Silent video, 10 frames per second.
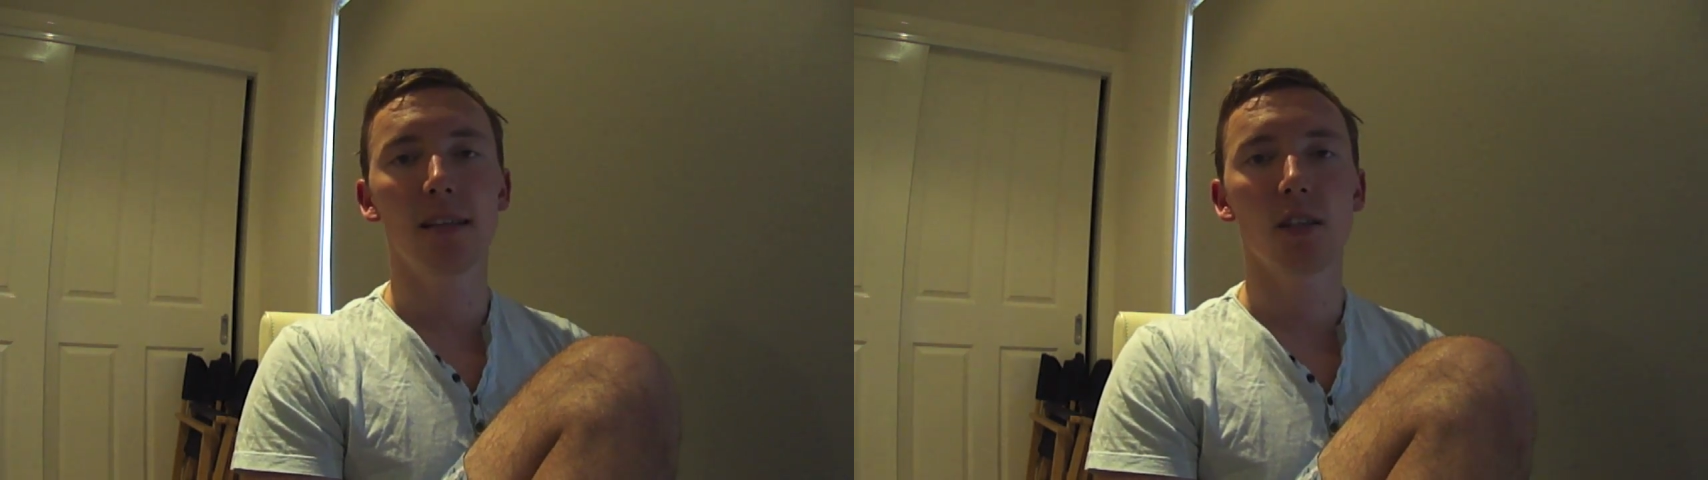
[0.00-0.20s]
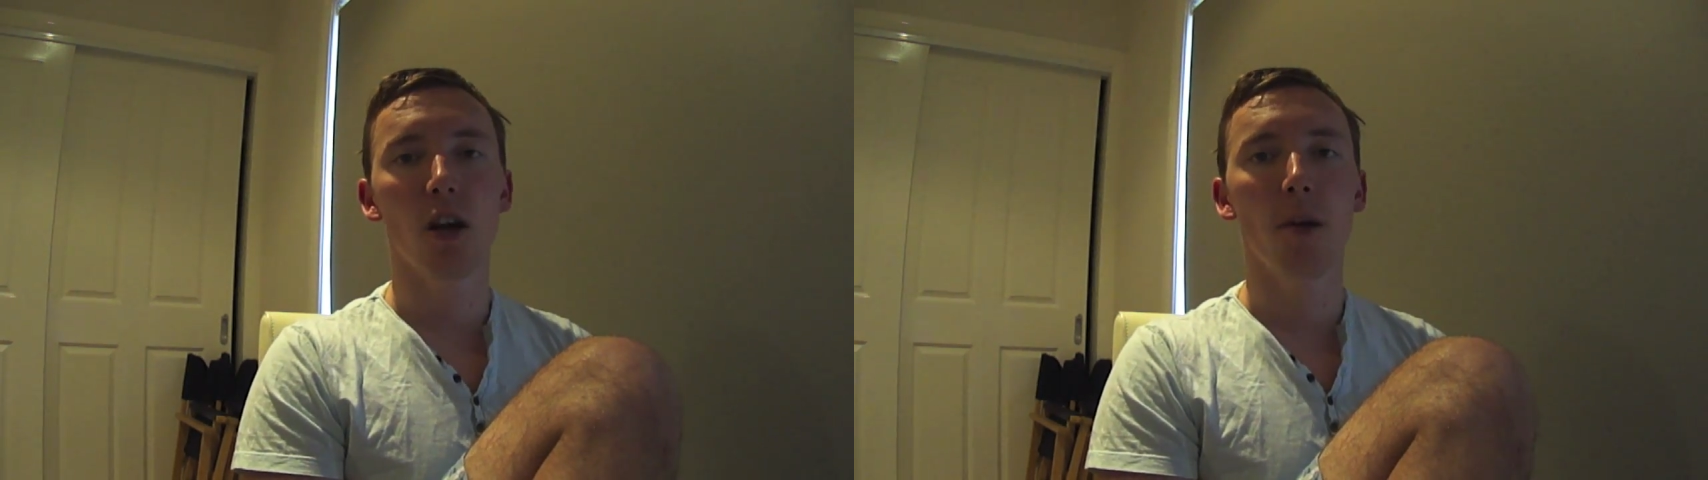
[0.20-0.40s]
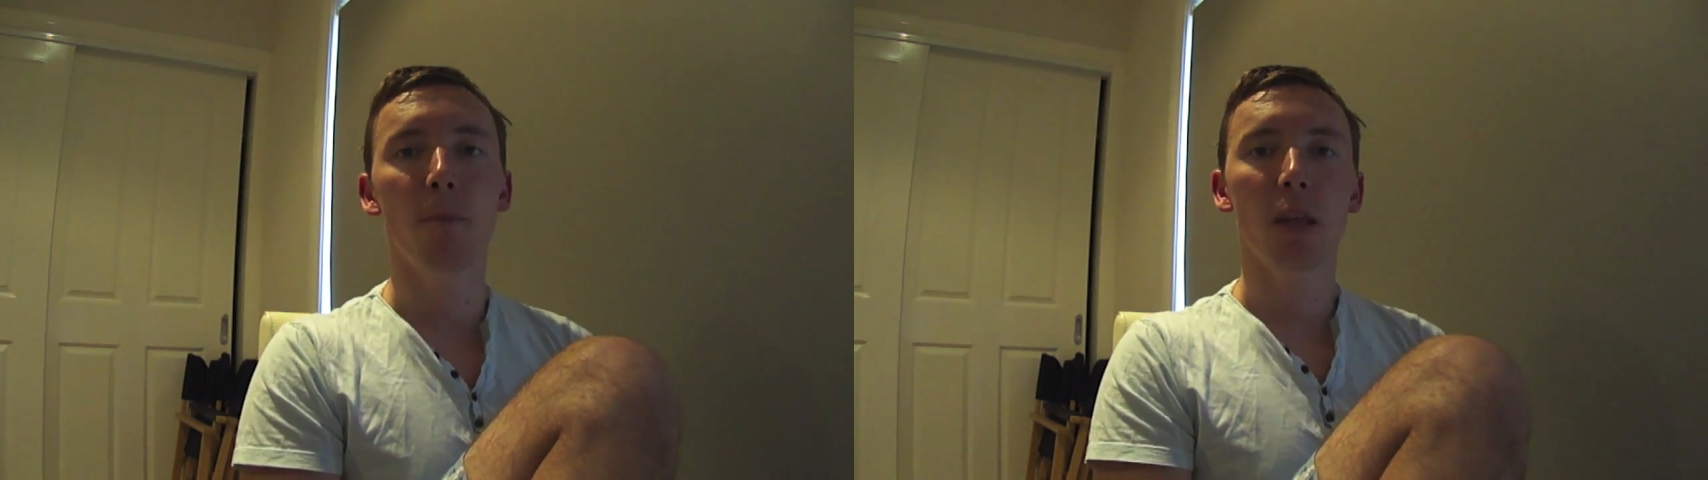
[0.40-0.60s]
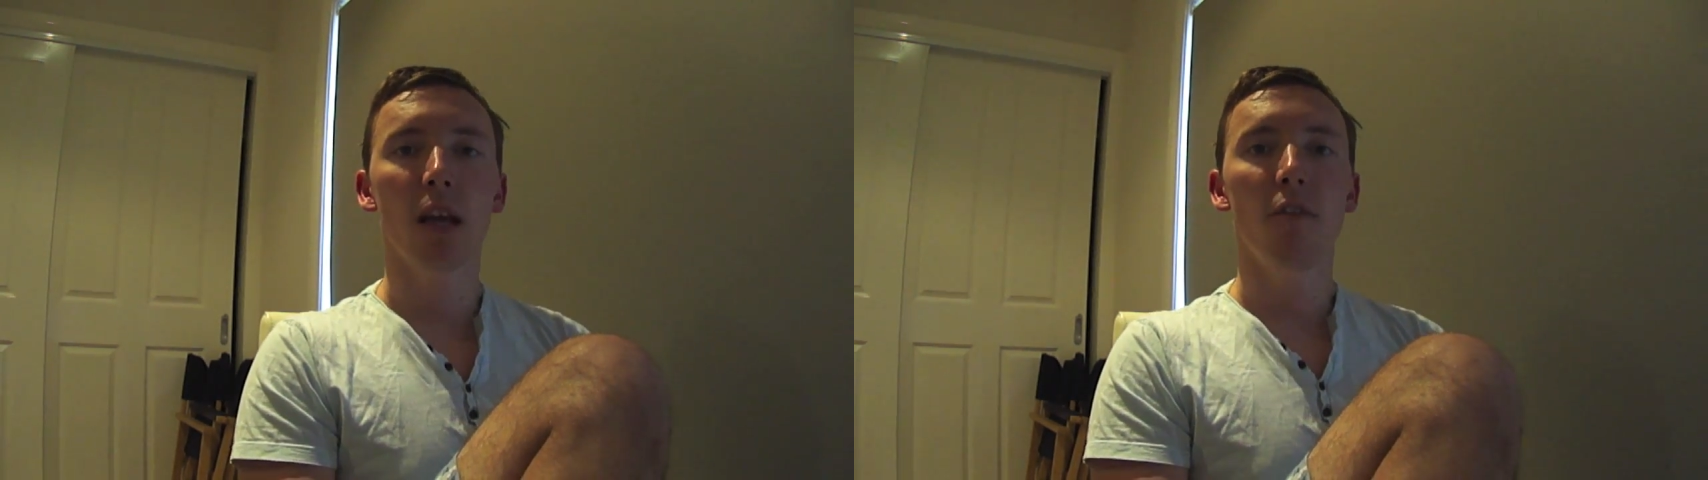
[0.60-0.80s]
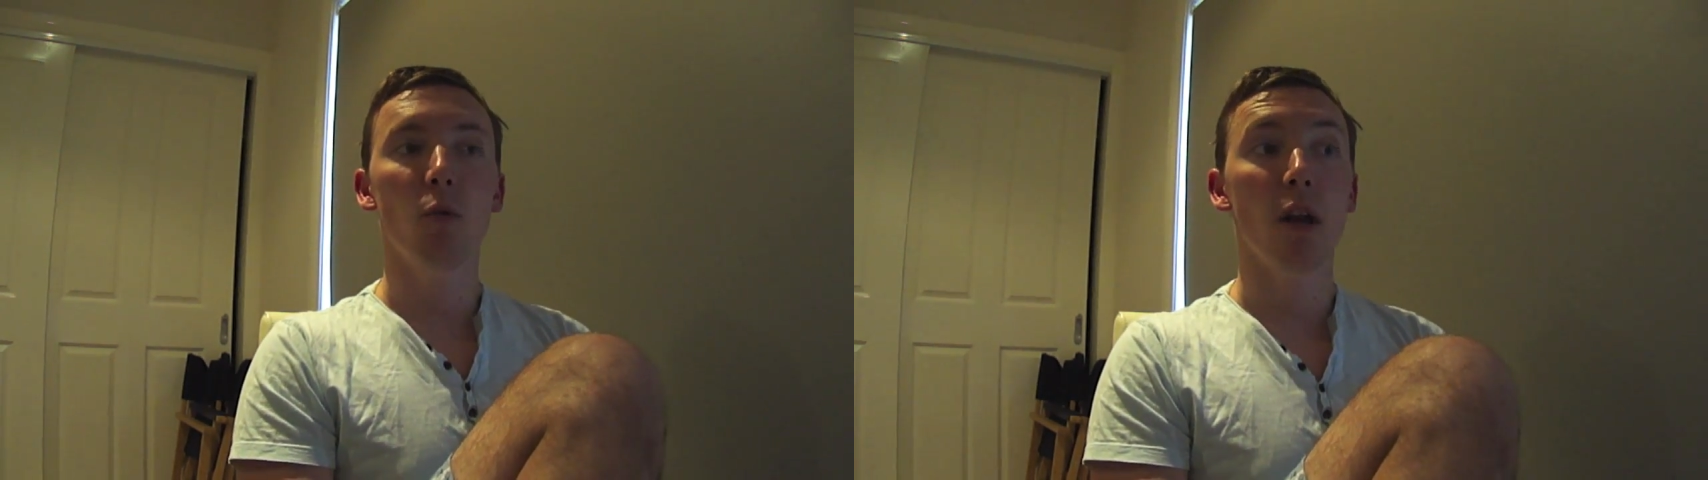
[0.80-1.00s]
So
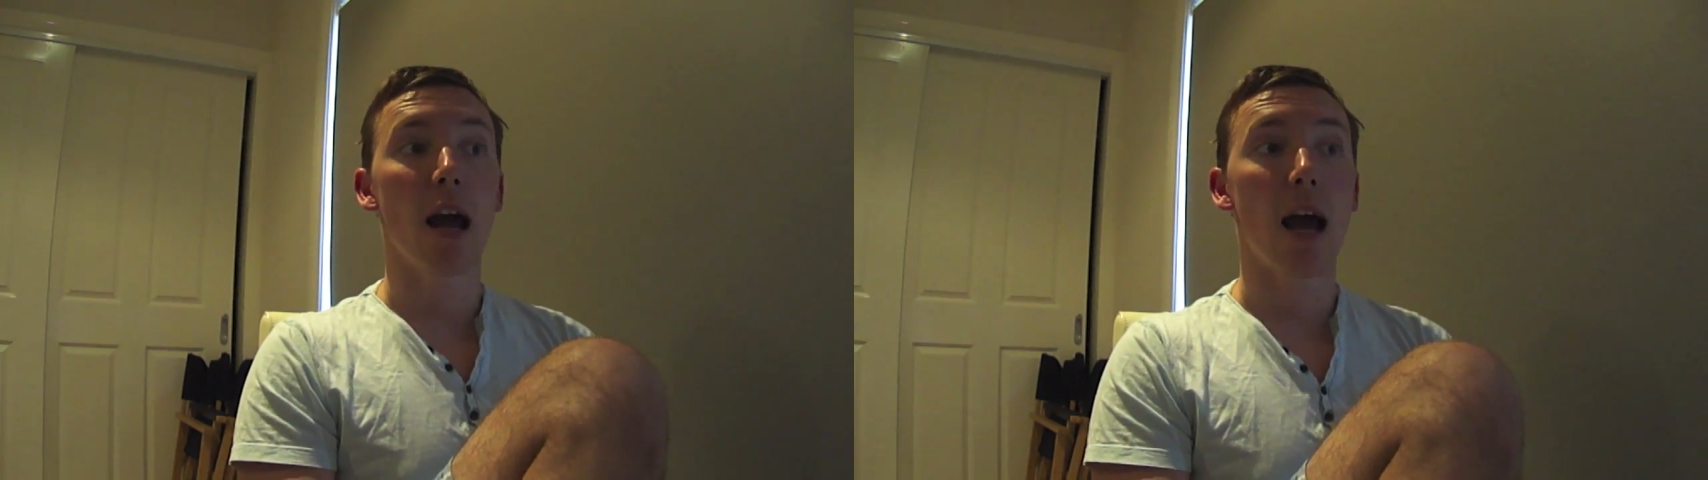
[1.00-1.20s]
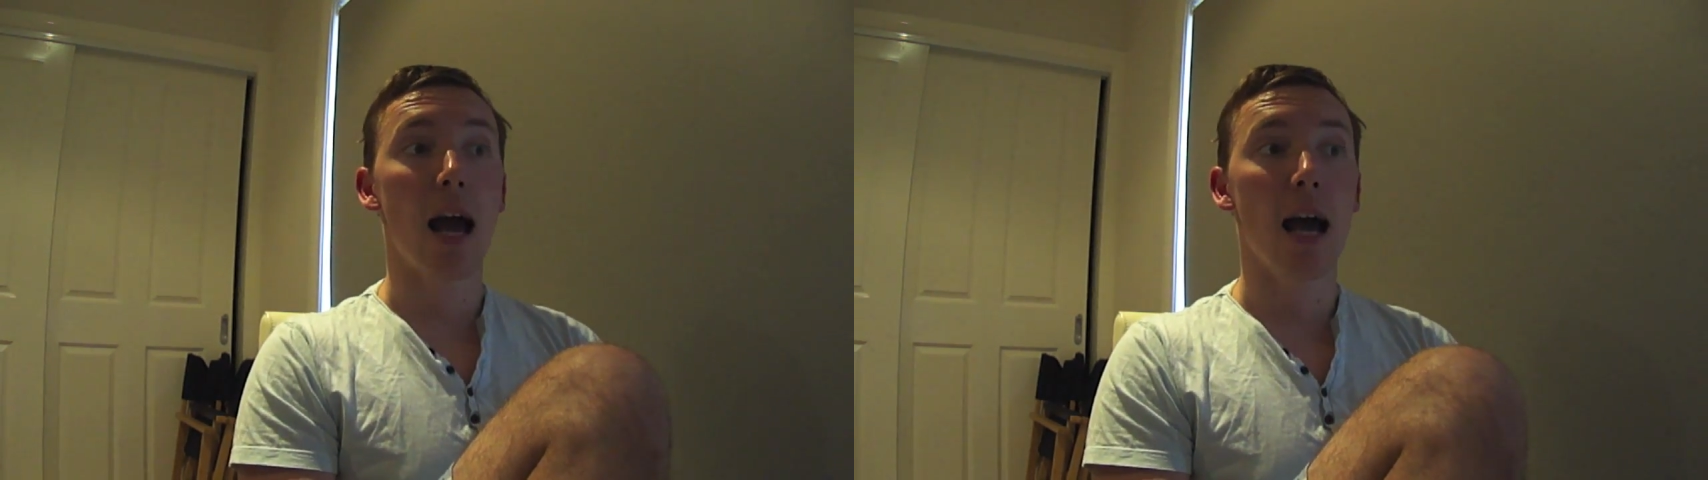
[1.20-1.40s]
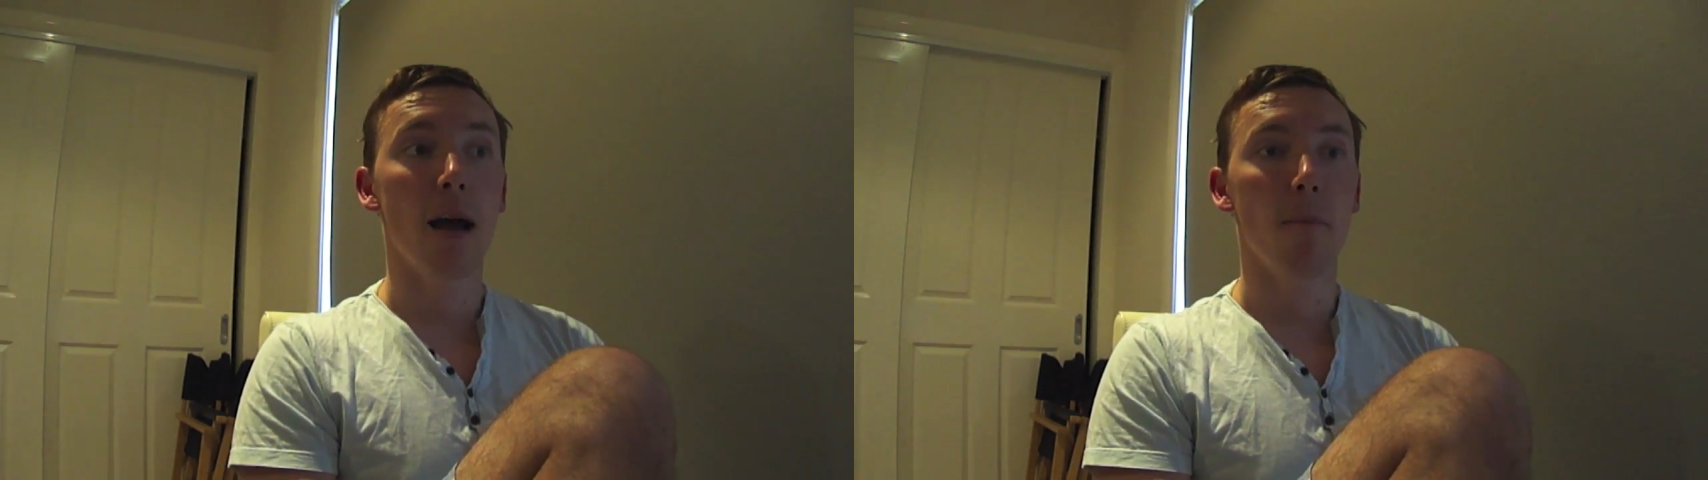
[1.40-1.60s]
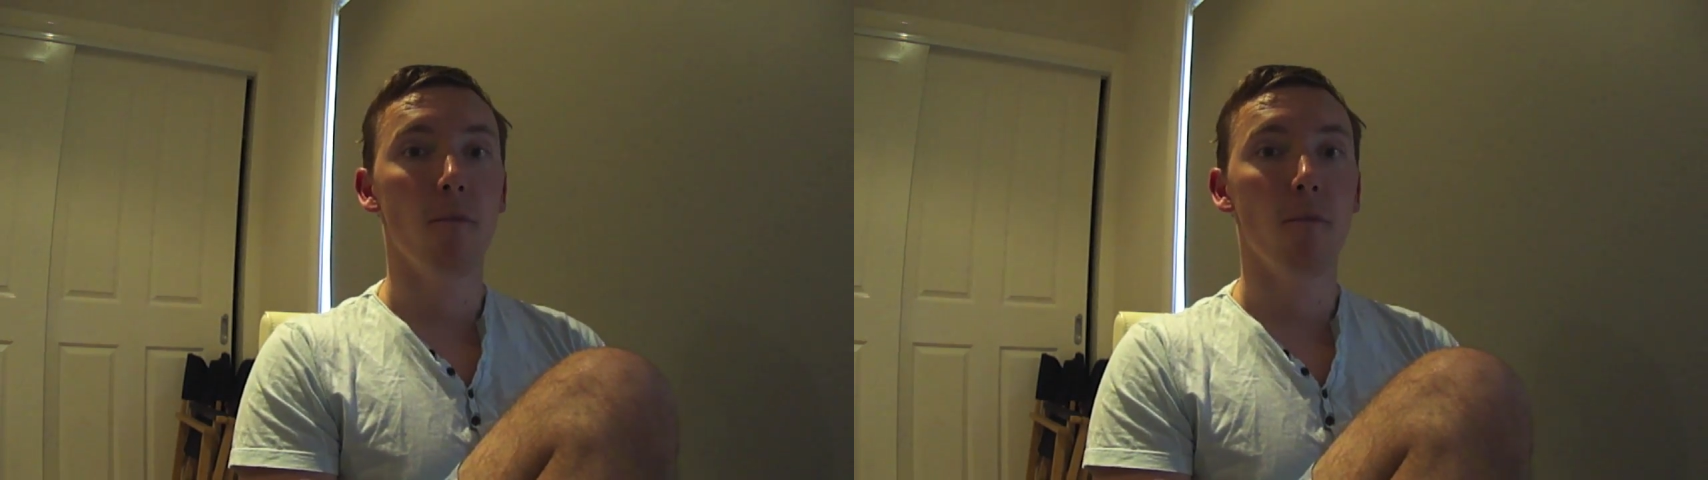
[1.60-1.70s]
if you want to